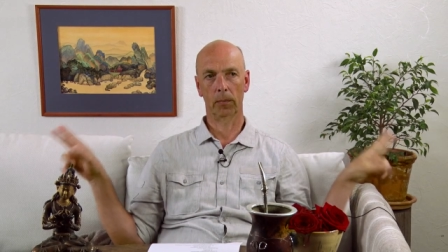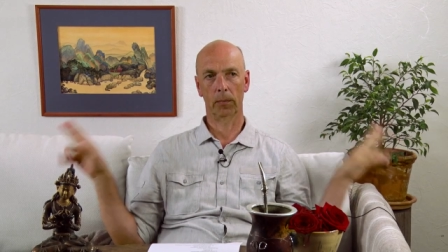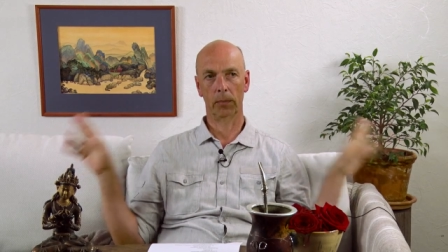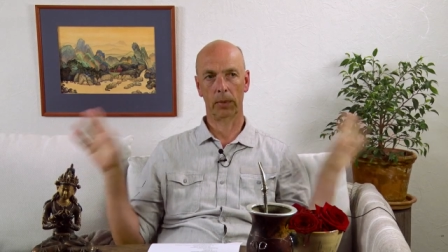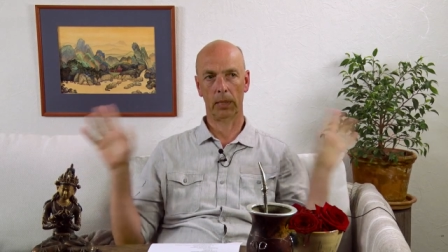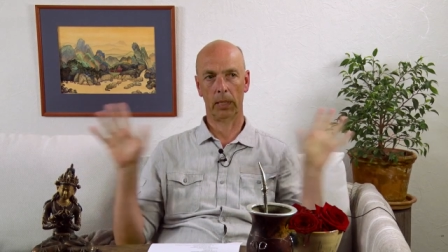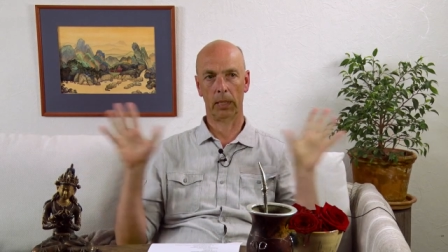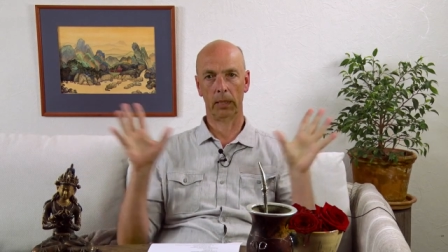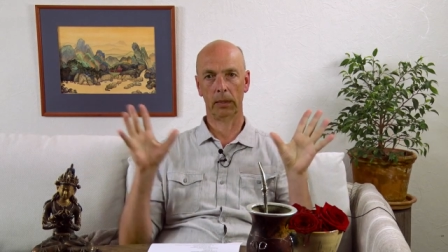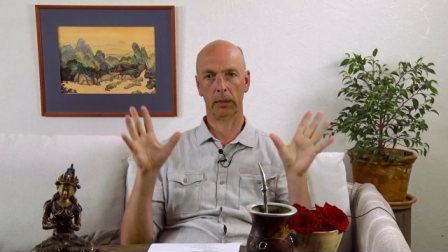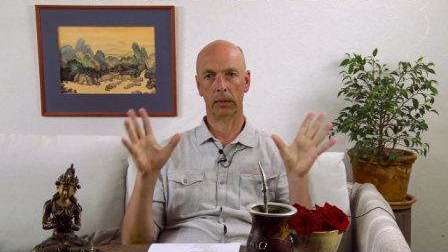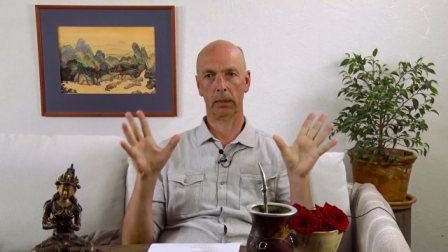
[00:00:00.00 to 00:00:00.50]

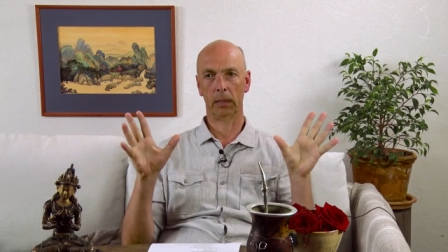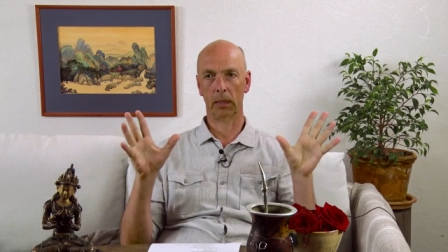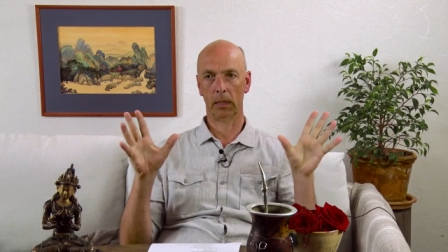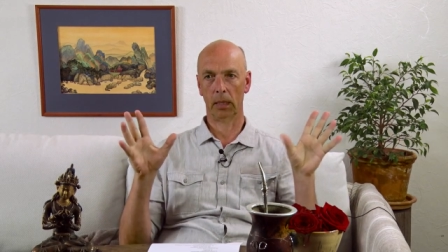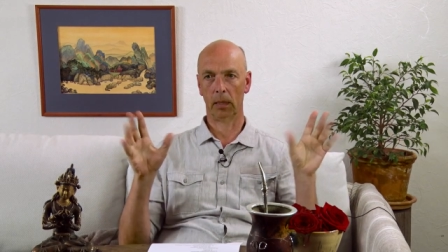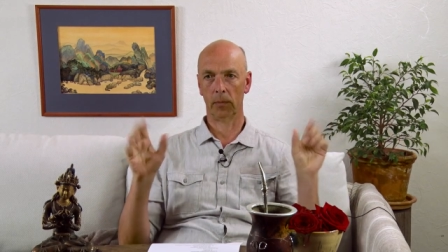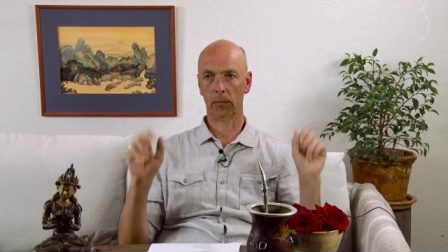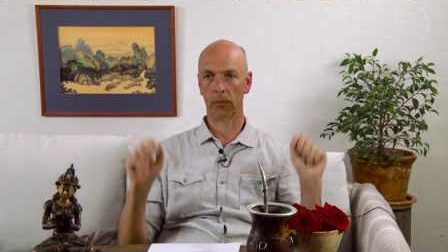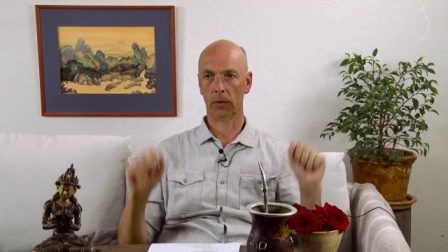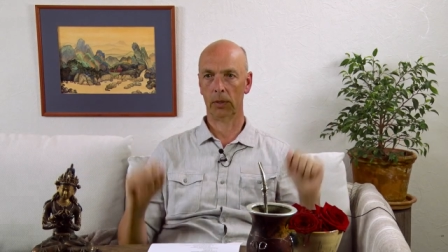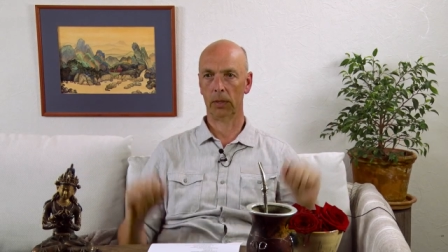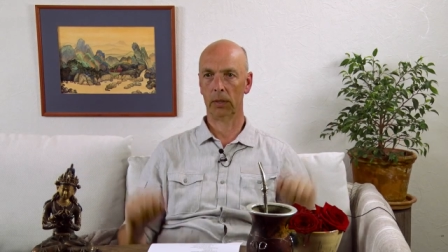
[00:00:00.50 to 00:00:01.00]
plus the
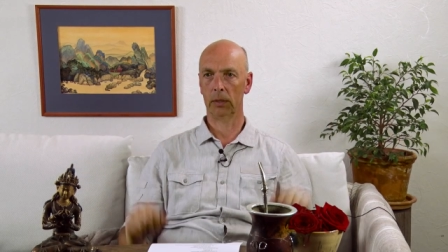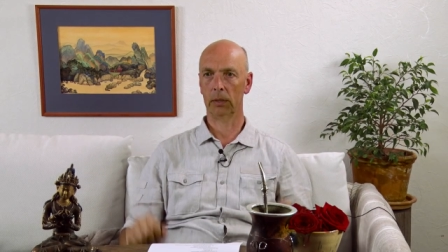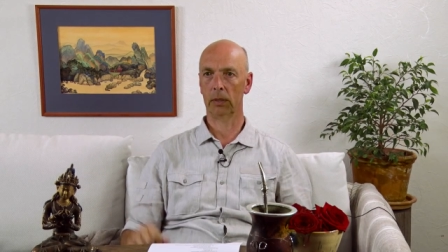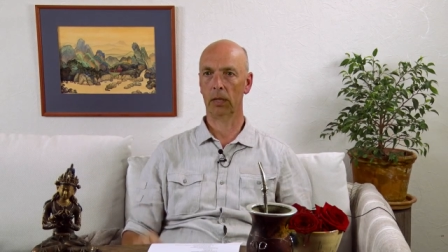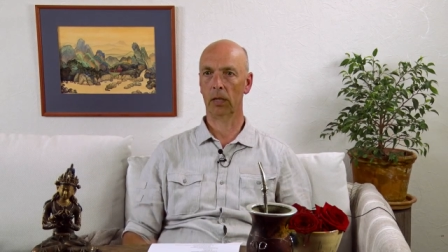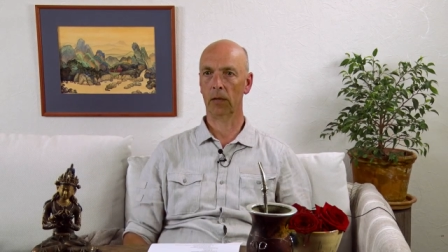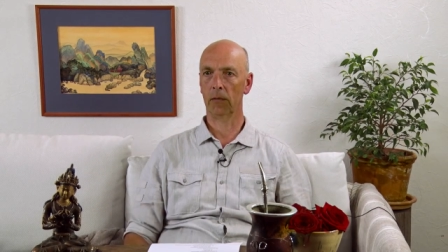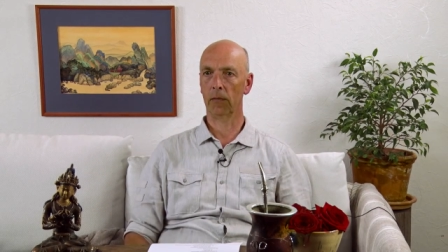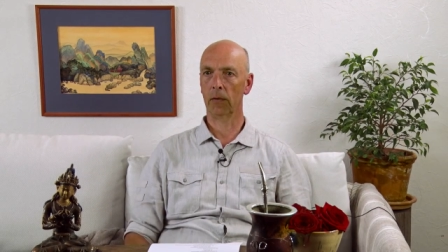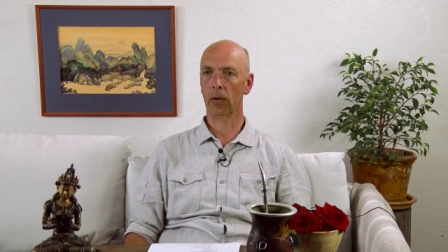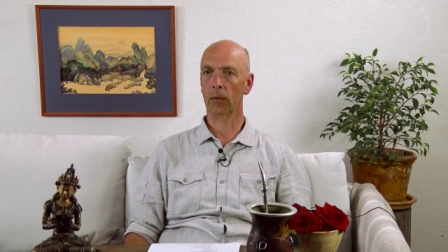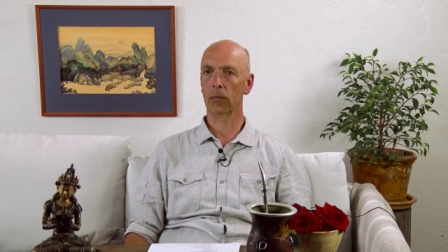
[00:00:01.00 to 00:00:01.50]
10
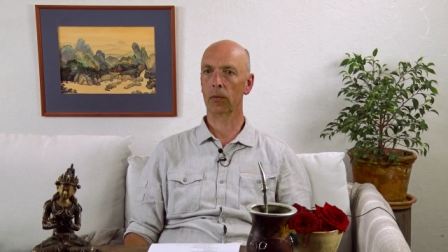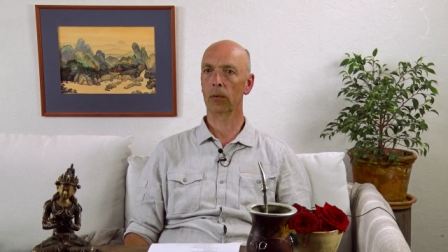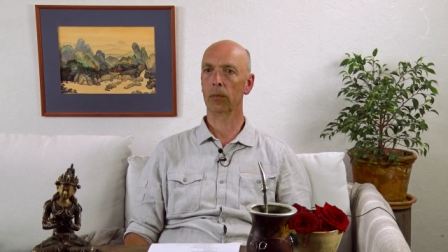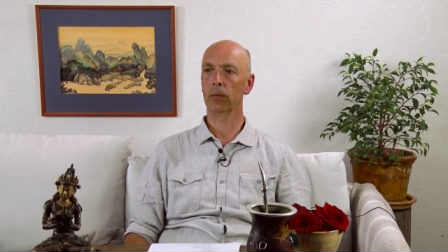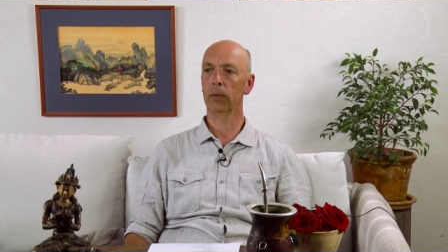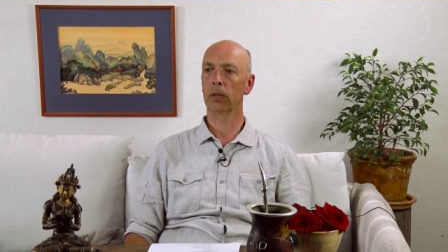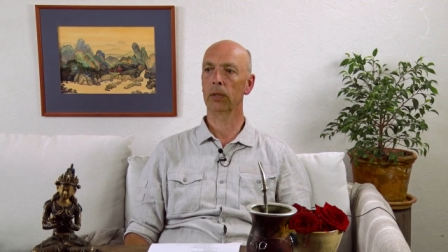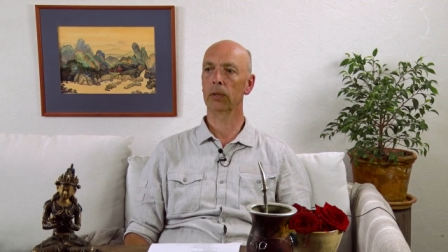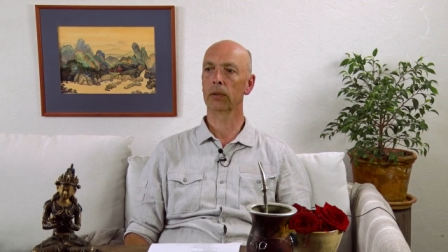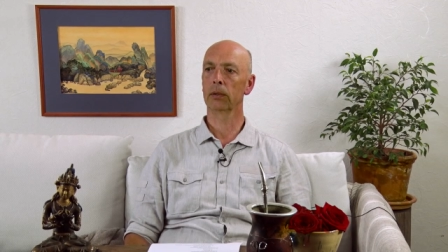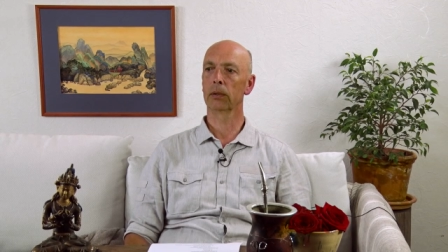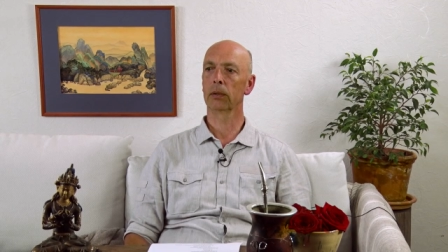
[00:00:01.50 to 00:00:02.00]
Bodhisattva
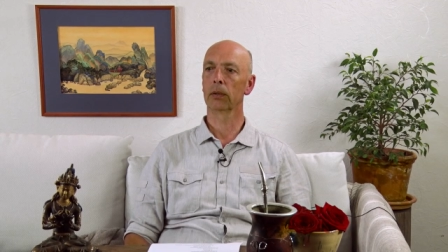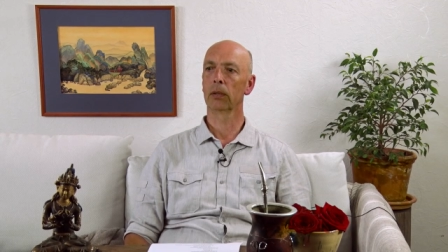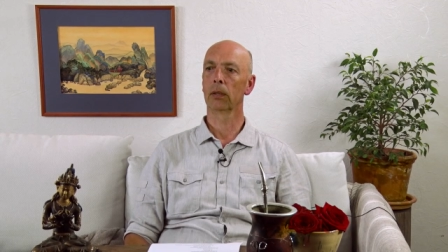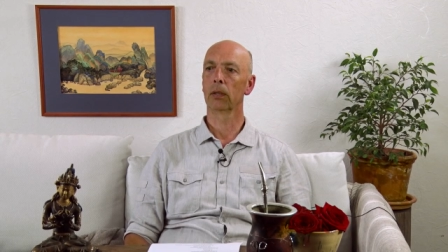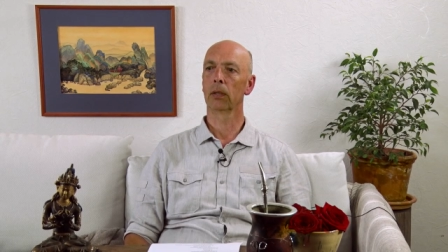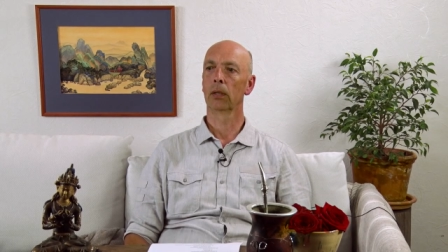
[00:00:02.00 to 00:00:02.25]
bhumis.